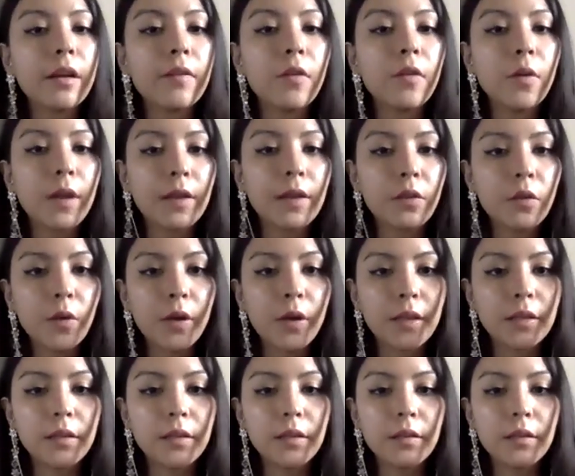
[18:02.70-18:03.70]
you can do
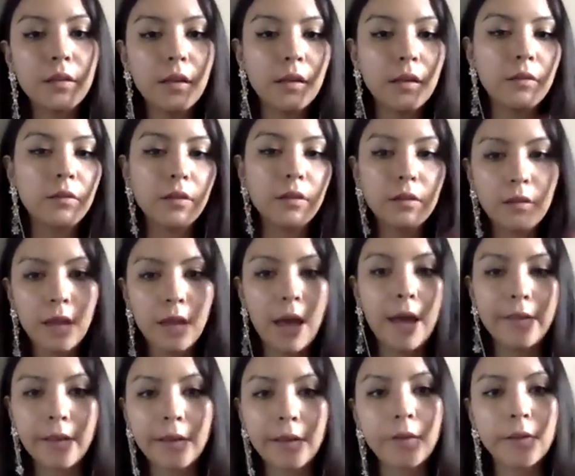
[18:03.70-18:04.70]
it
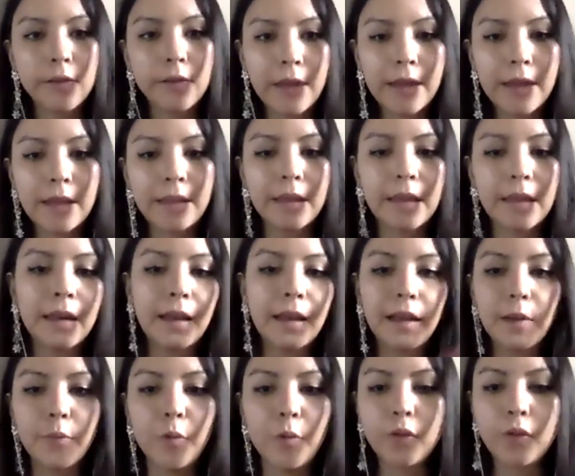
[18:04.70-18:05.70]
as a society,
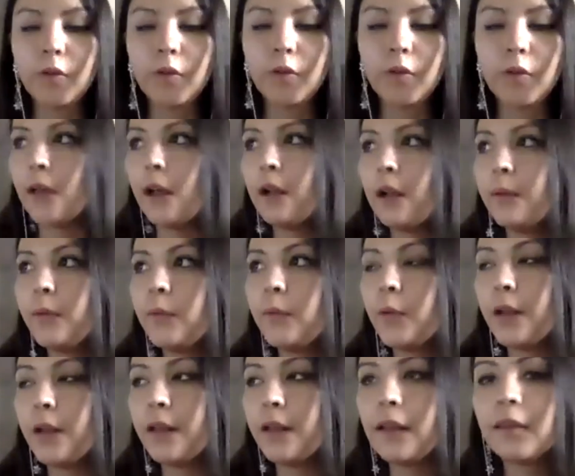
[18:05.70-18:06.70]
like amongst yourselves,
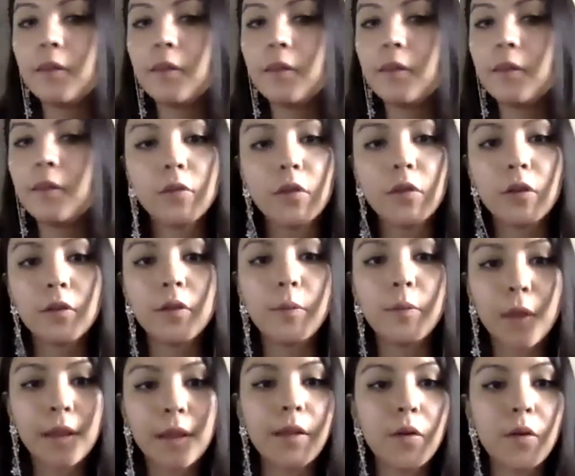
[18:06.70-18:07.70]
but I think it's also
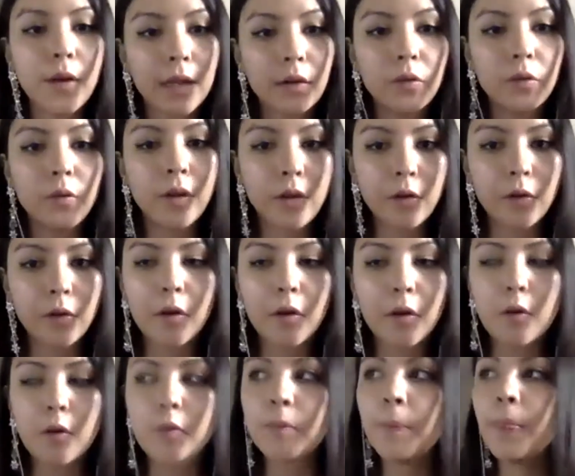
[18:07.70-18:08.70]
something that you can do on your
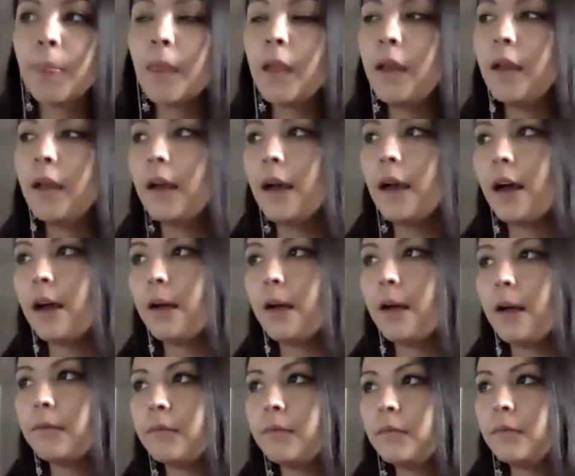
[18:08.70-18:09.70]
own.
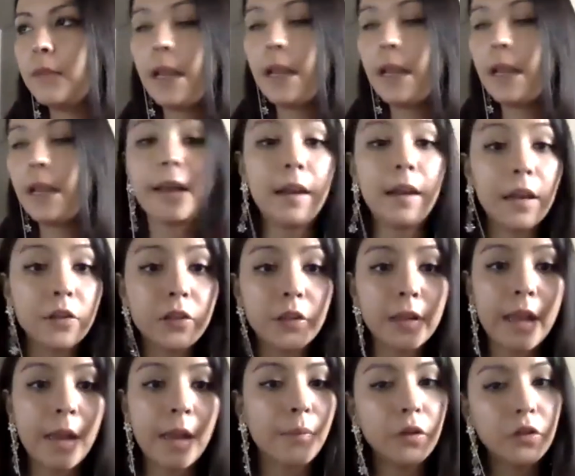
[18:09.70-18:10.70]
Like allegedly
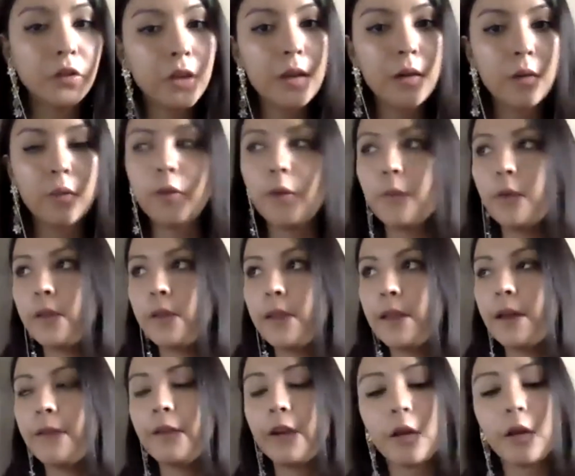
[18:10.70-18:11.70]
MDG, who's obviously
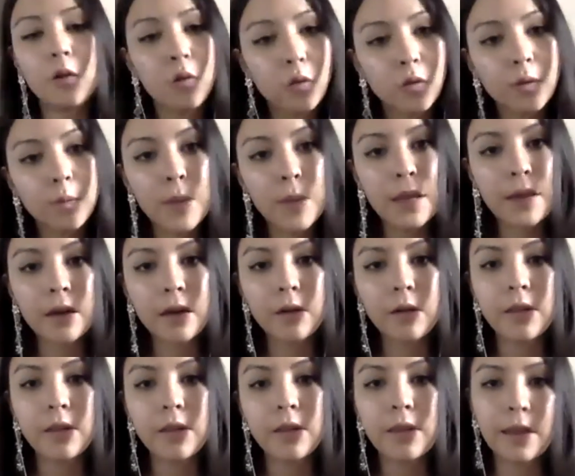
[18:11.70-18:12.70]
a very good speaker,
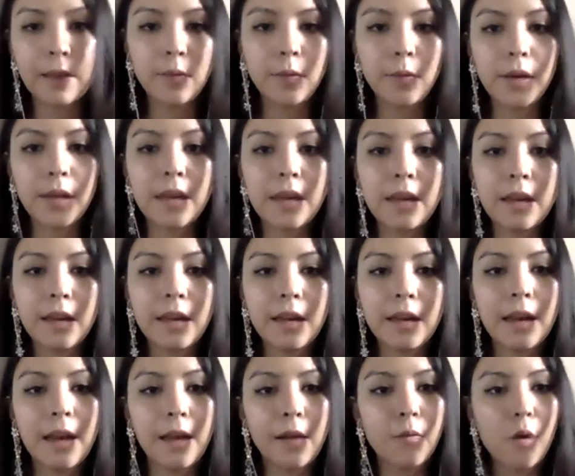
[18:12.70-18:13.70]
that's what he did. He like
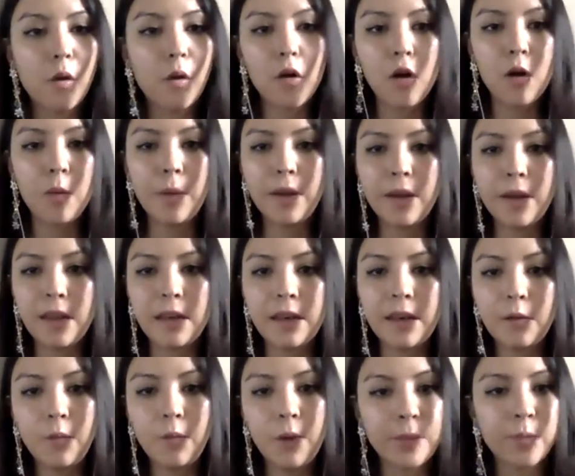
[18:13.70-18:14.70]
woke up and he did
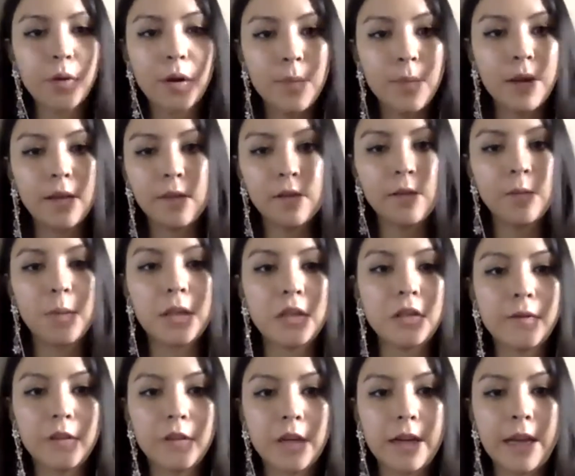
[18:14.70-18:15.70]
one prime minister speech
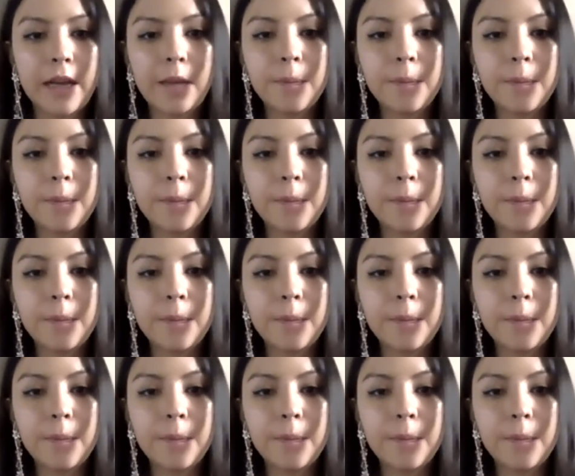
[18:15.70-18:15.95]
every day.